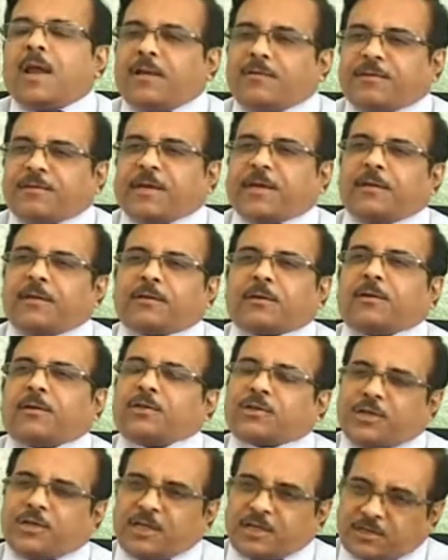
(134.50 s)
In second,
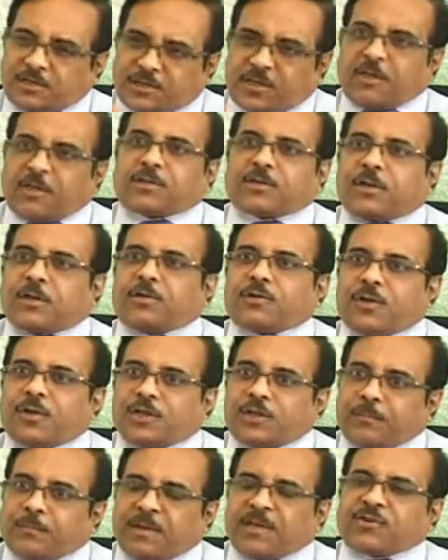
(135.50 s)
third stage, still surgery
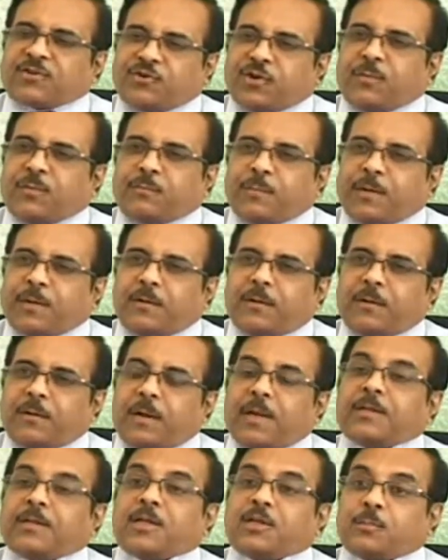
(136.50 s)
is the best treatment,
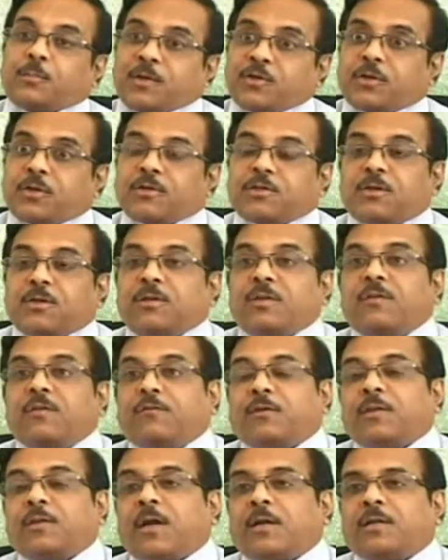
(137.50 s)
and the special surgery
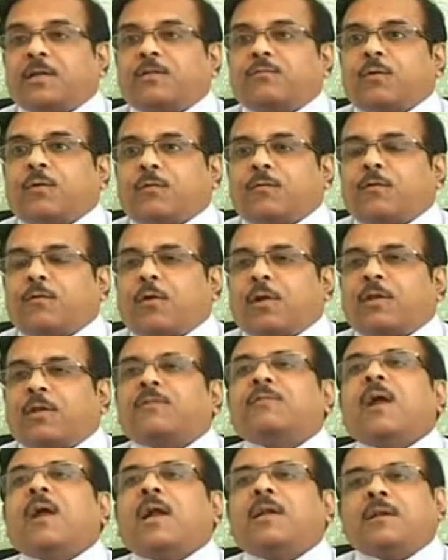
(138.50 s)
for that is what we call
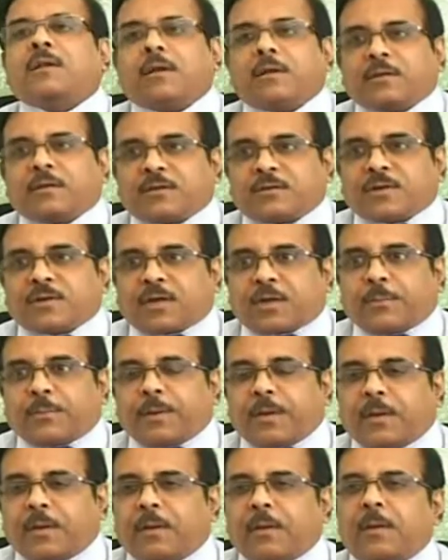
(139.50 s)
as radical
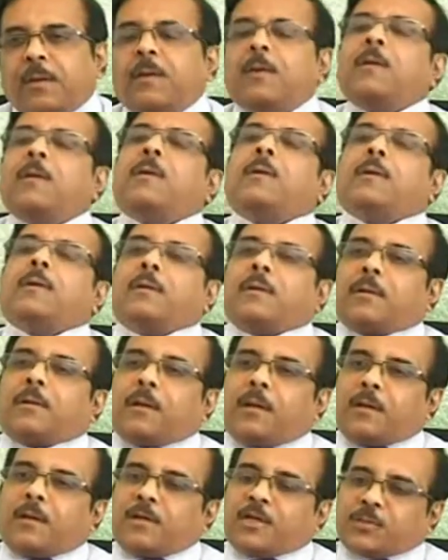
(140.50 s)
gastrectomy.
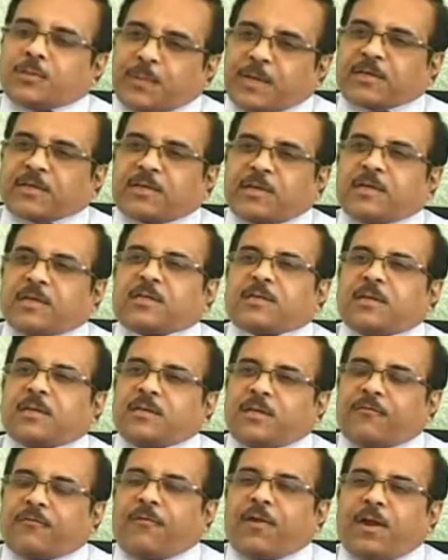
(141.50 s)
Specialists
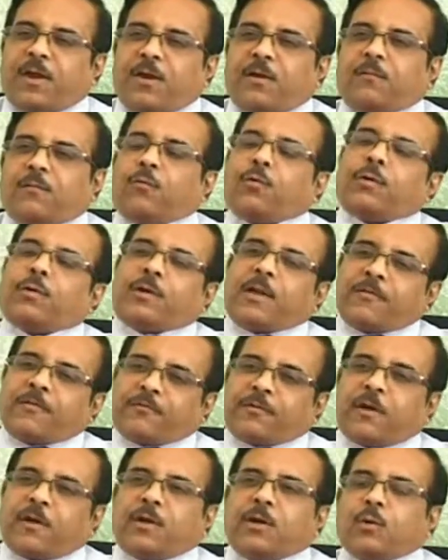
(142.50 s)
in the field would
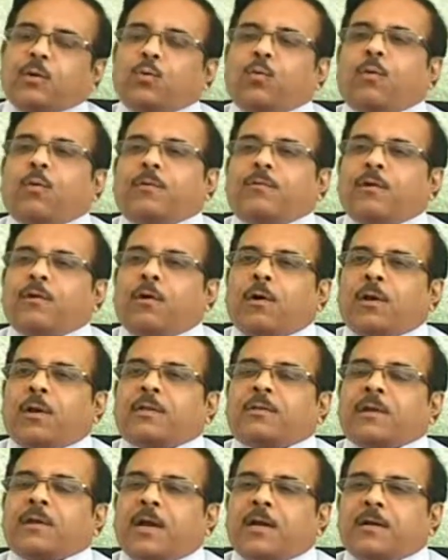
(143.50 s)
definitely do what we call
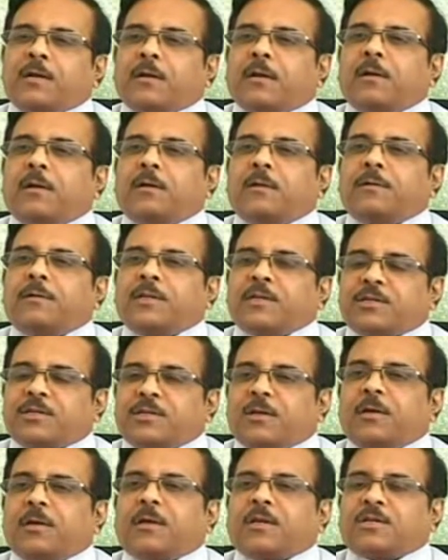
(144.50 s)
as radical
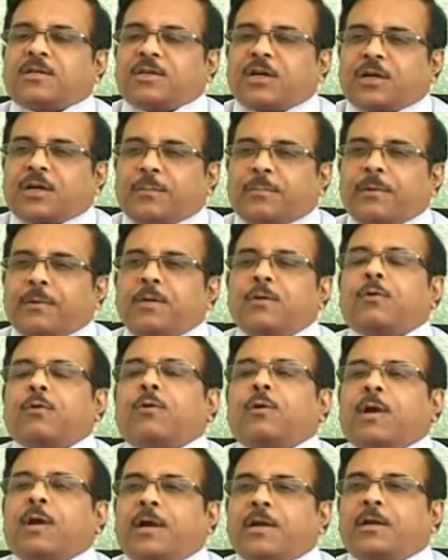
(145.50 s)
distal gastrectomy
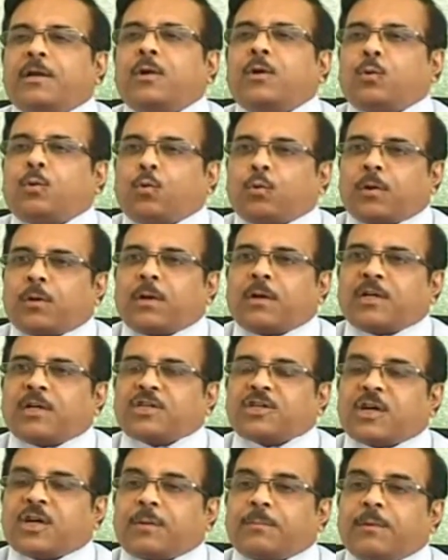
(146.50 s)
or a radical total
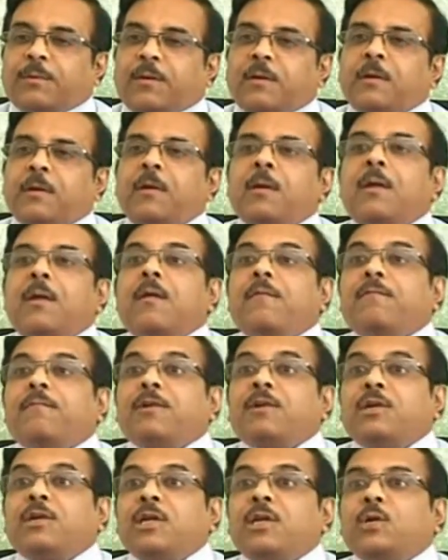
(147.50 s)
gastrectomy
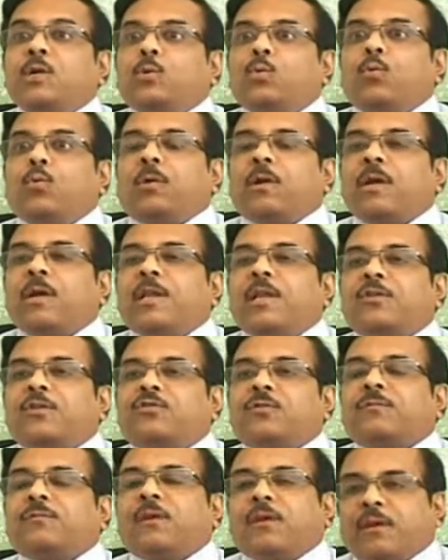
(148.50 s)
with D2
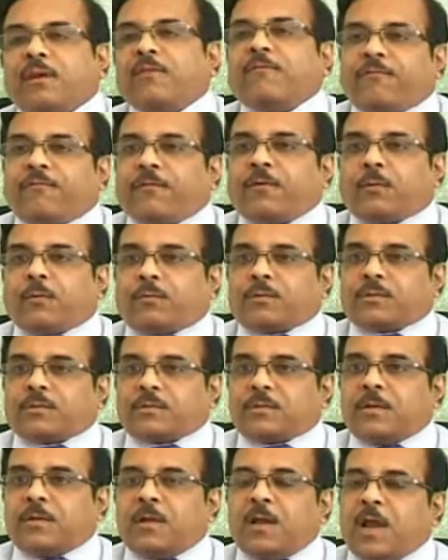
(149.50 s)
clearance of the lymph
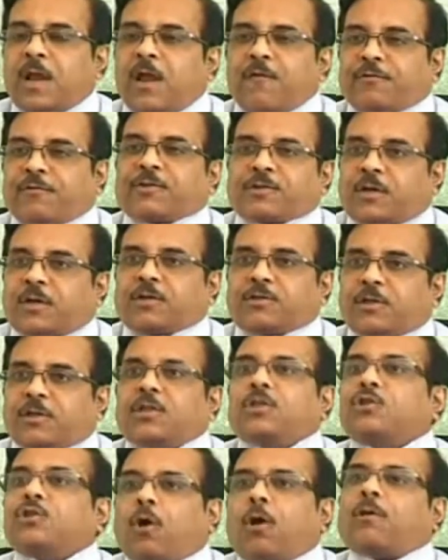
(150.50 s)
nodes. If a surgeon
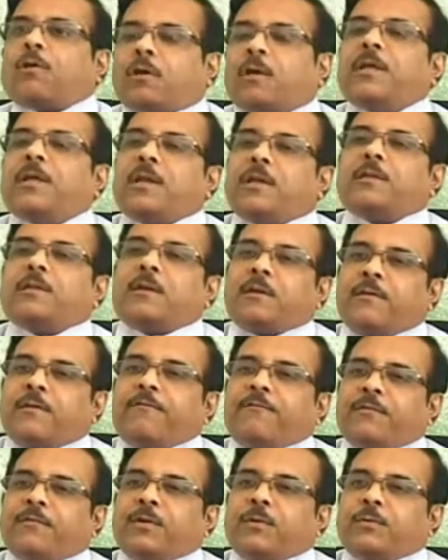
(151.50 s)
is not clearing the
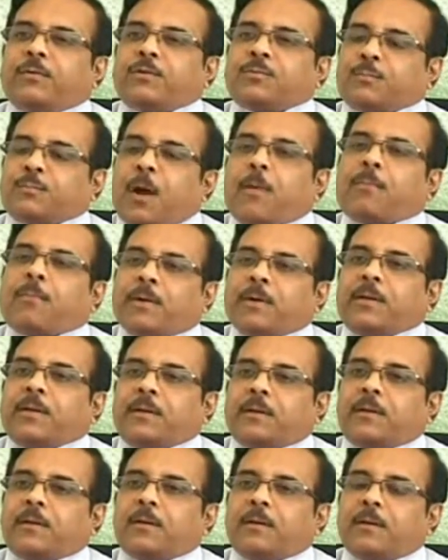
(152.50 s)
lymph nodes
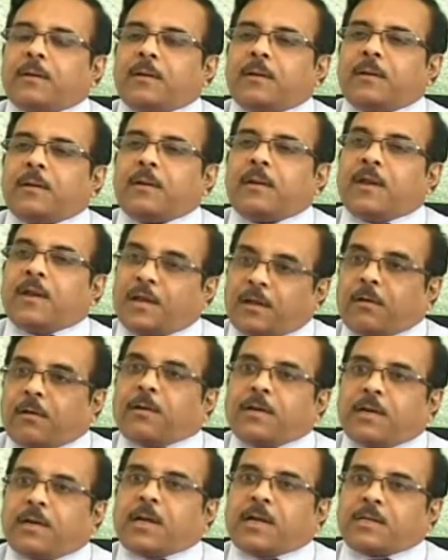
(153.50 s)
properly in
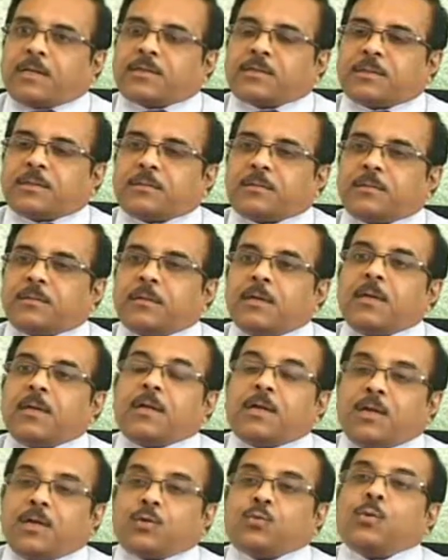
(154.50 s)
early cancer,
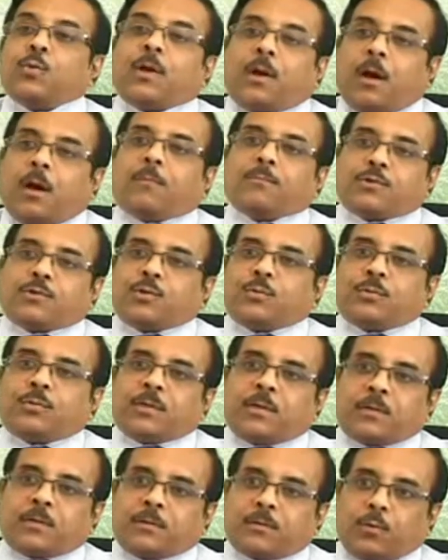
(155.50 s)
he is doing harm to you
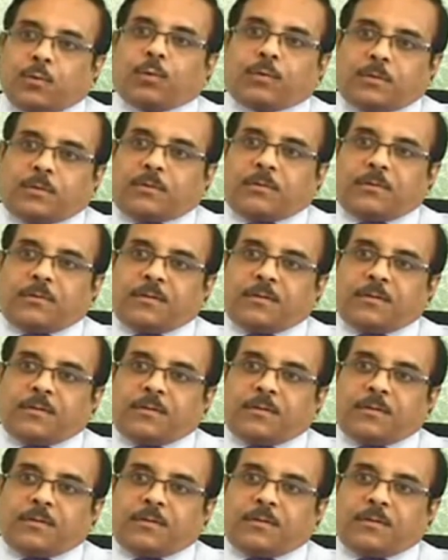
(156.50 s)
than good.